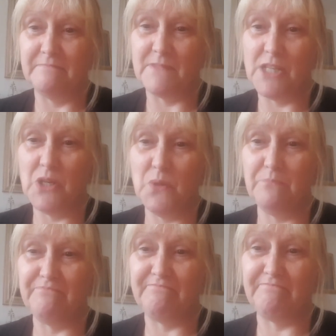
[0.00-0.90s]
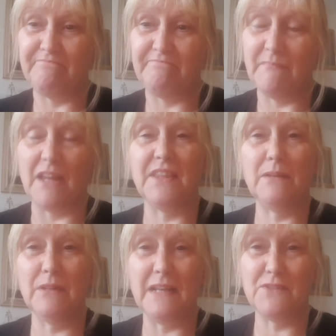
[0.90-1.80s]
So I think
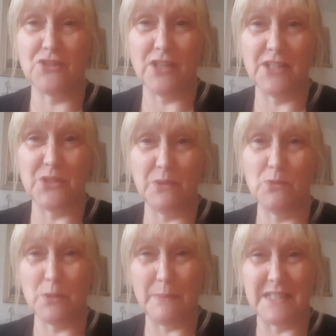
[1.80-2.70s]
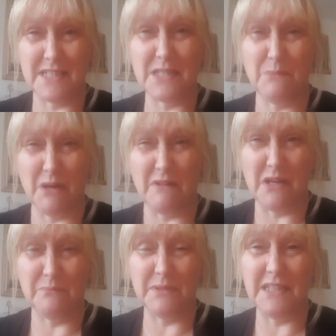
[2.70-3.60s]
I'm going to have to try and do much better
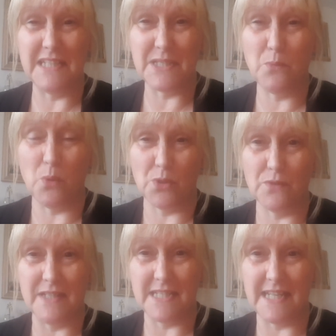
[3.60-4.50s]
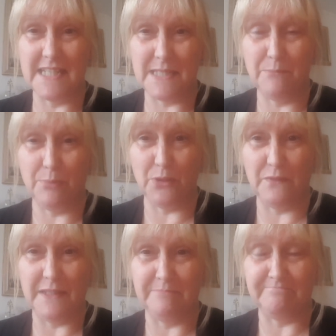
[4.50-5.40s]
tomorrow, but at least the water intake's
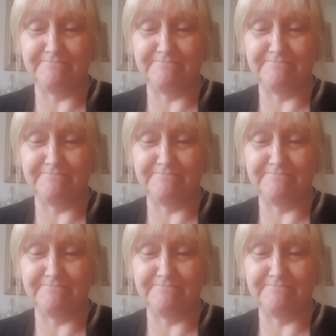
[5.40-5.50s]
improving.